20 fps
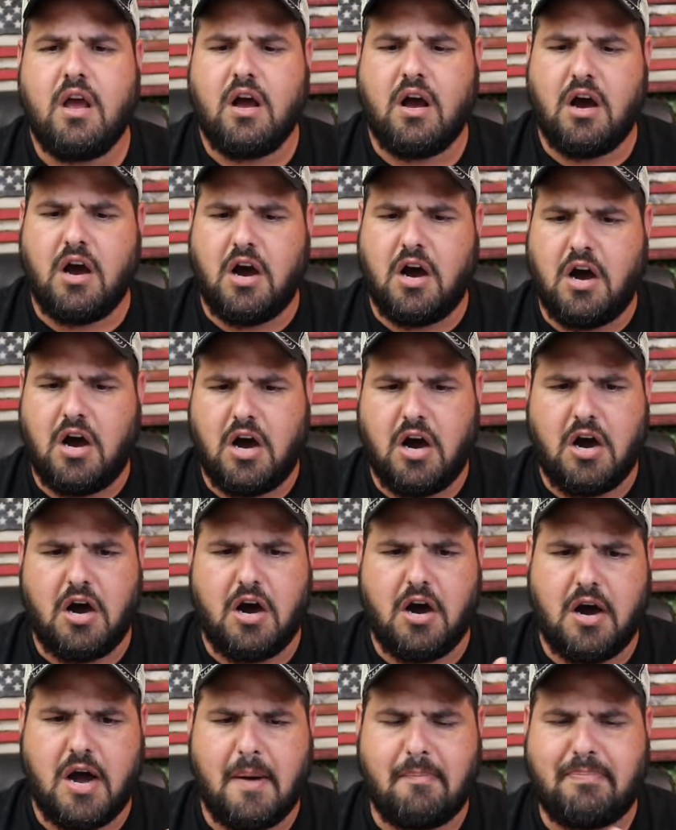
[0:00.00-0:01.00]

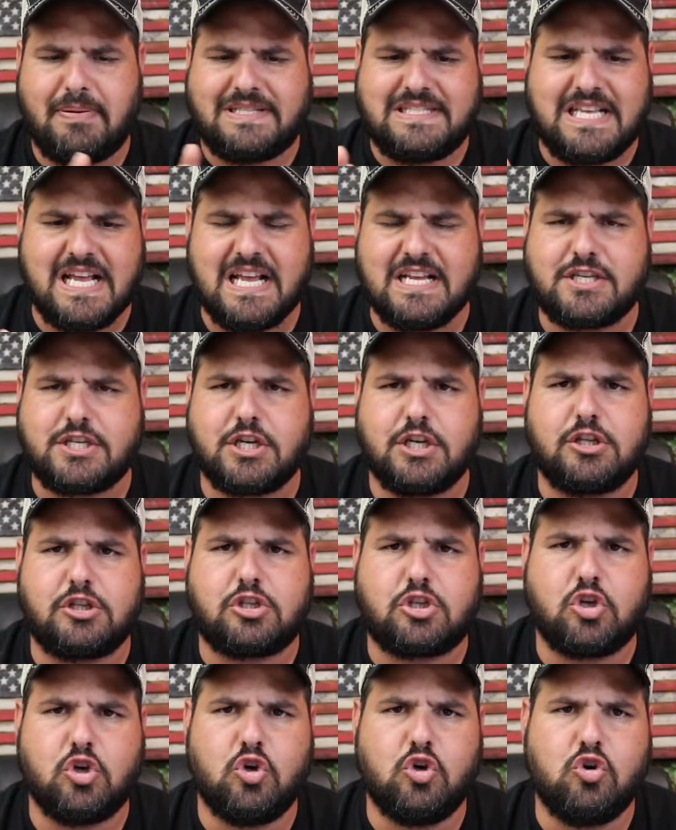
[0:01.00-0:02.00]
a petition
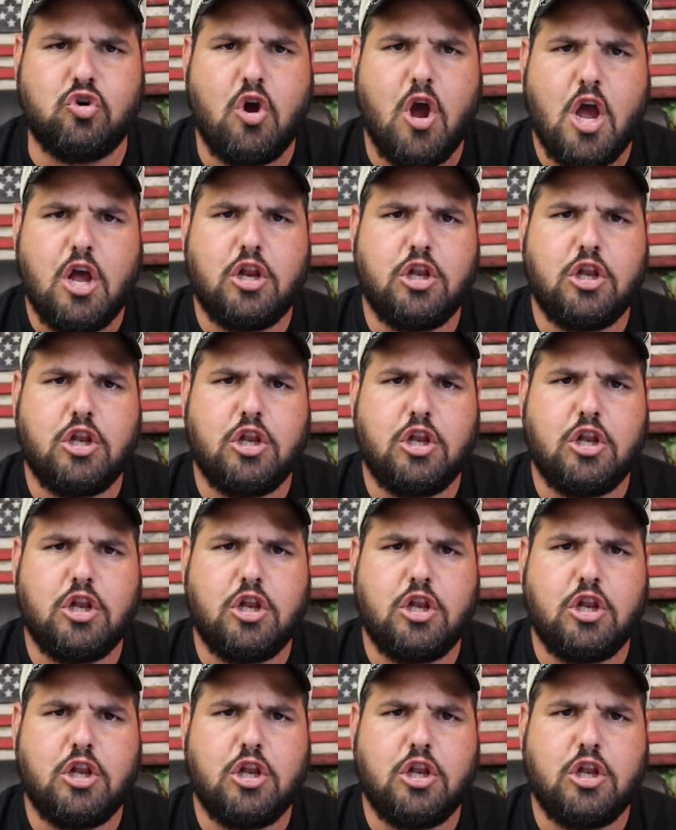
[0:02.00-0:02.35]
to